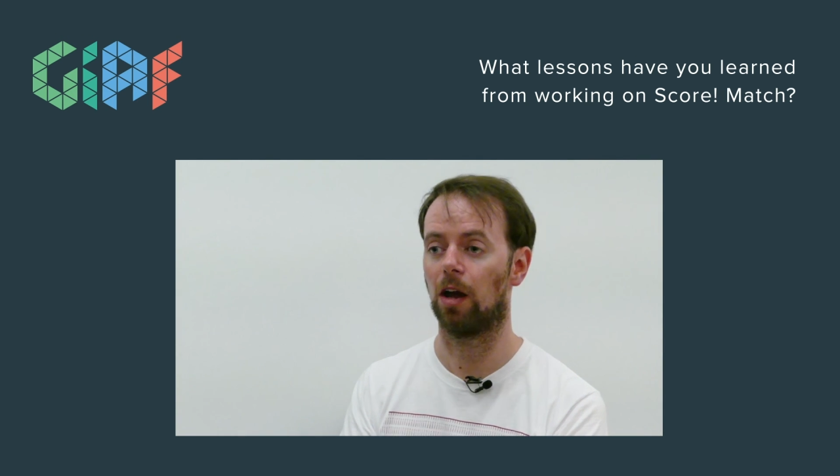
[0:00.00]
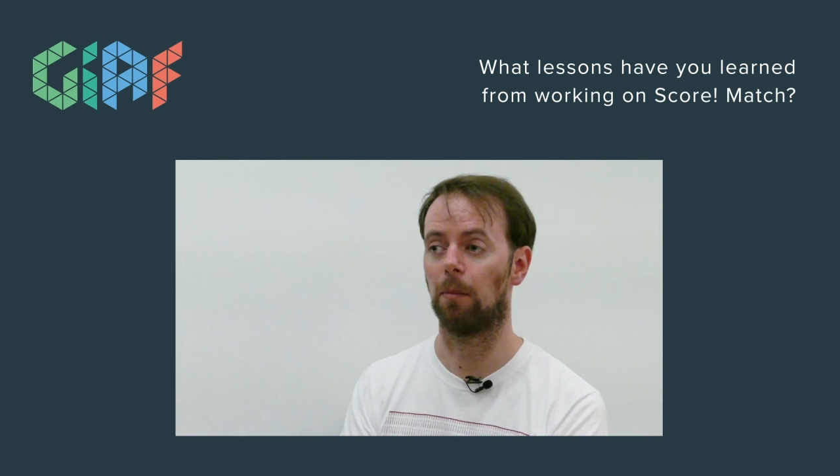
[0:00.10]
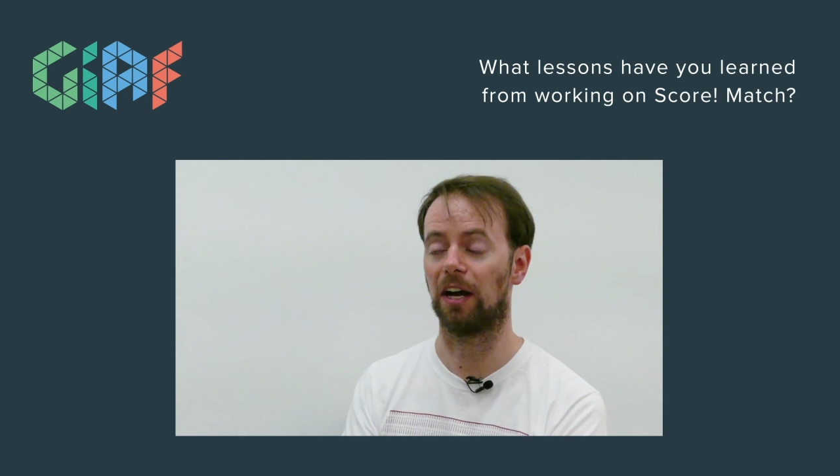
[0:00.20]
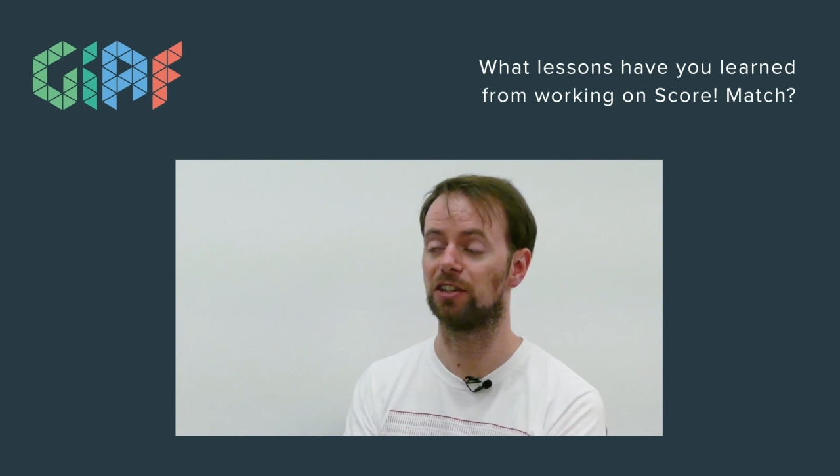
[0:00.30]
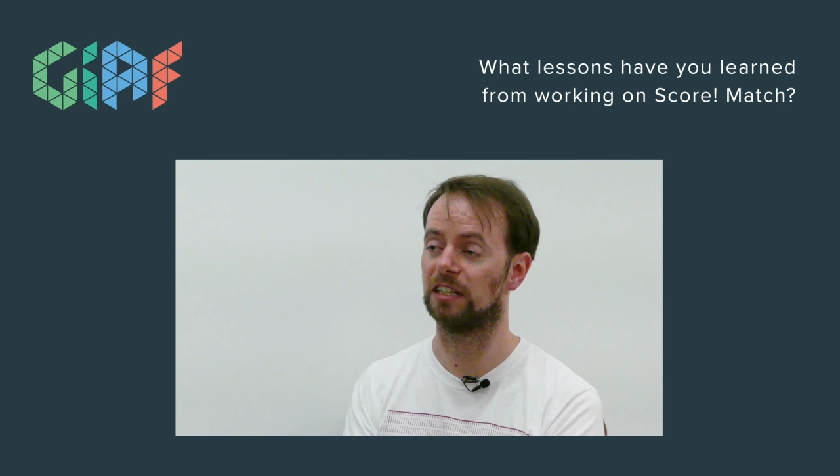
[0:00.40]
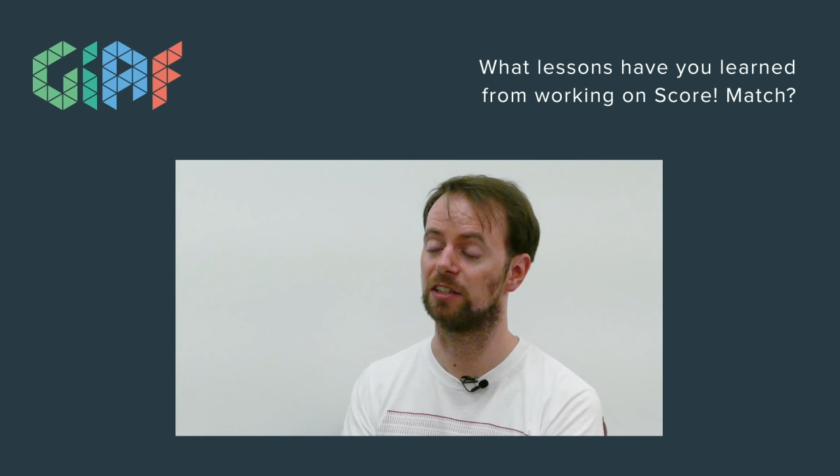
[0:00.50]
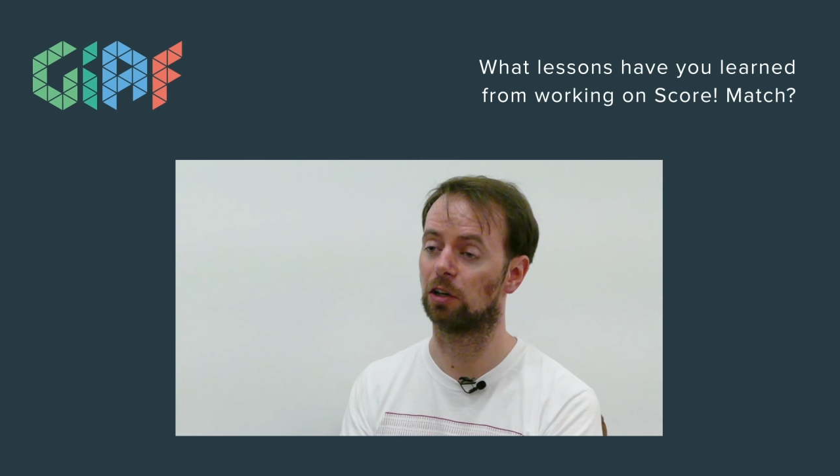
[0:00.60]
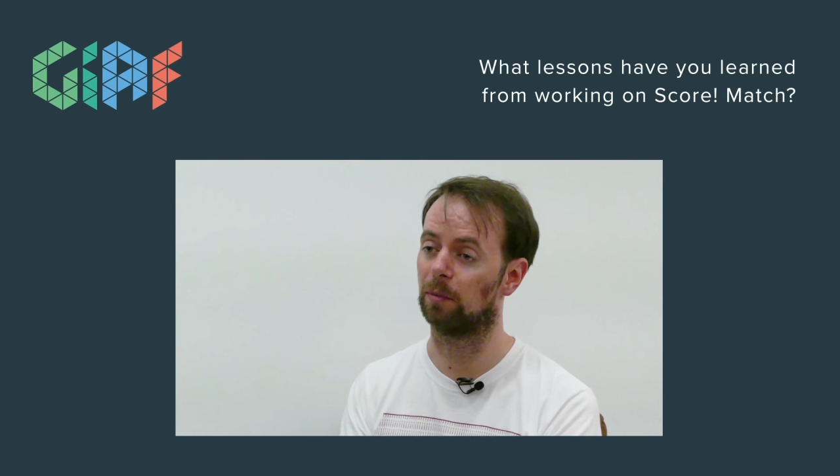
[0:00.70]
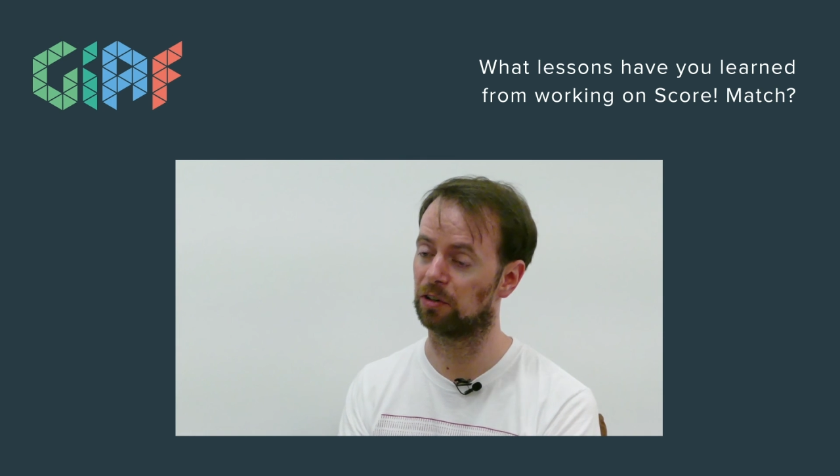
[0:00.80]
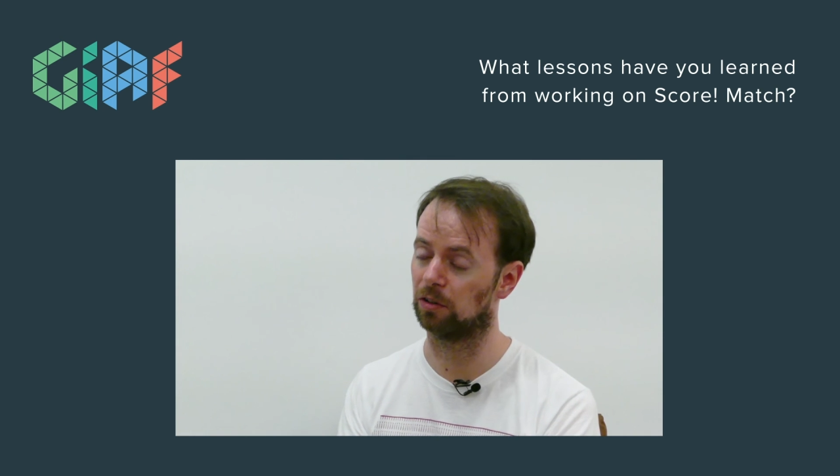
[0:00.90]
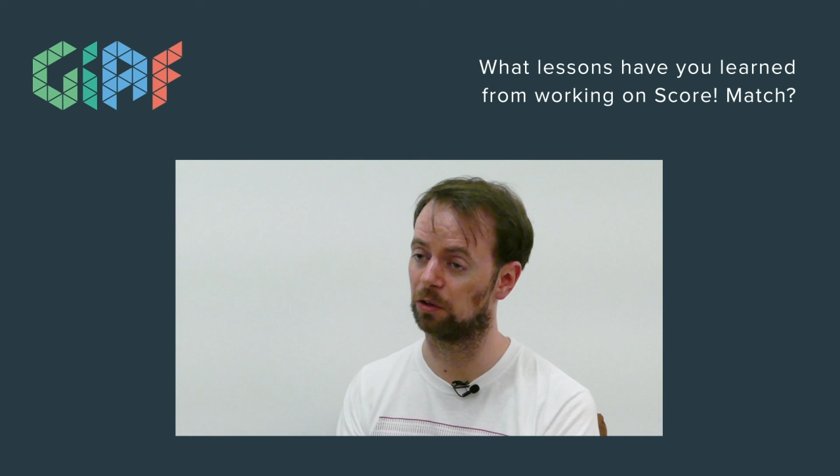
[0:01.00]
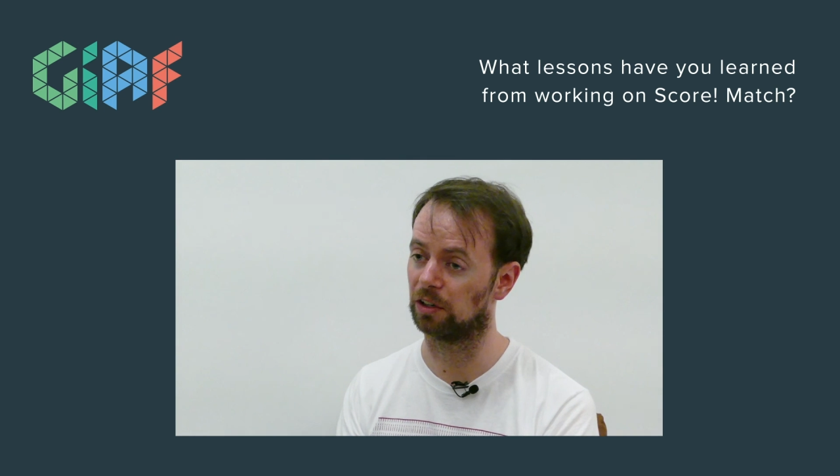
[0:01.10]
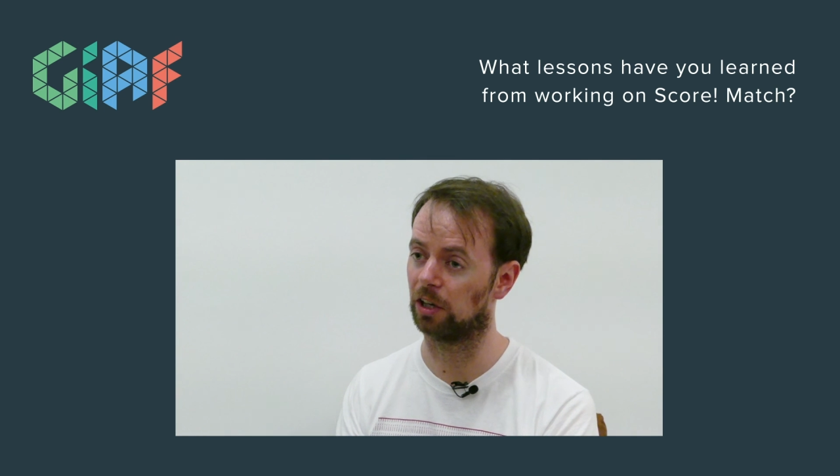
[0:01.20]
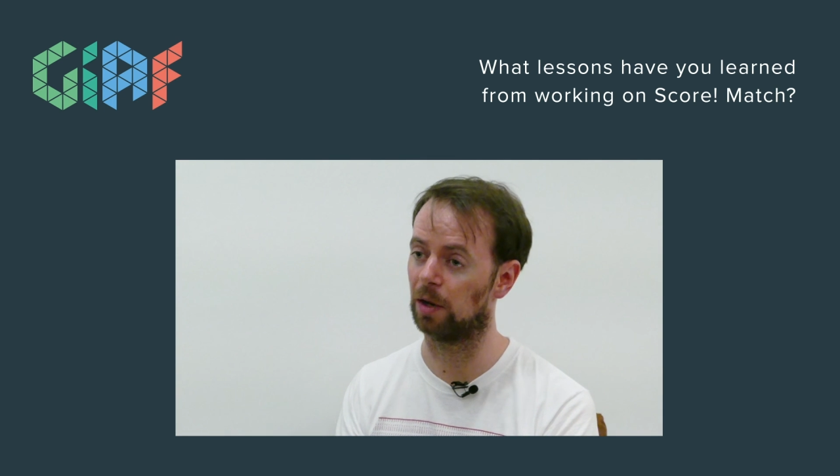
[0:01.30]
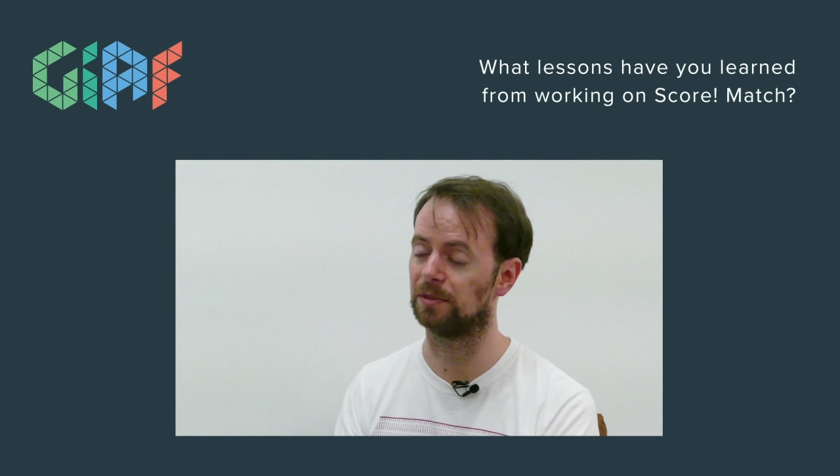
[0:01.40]
but actually it took a much longer
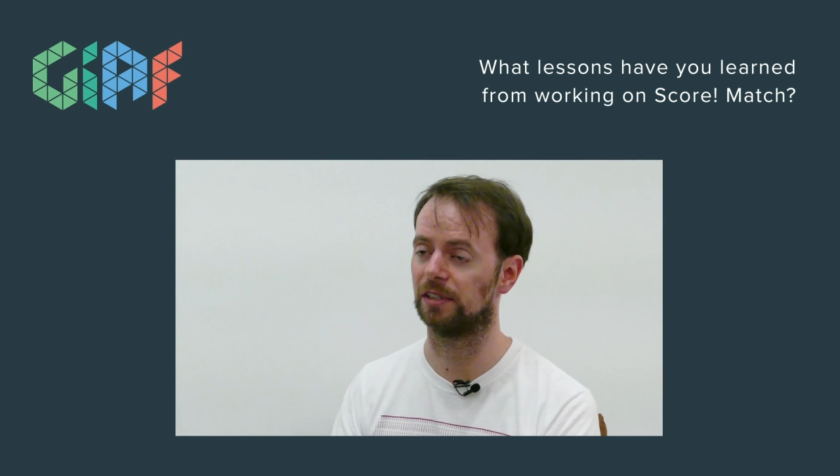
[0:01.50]
time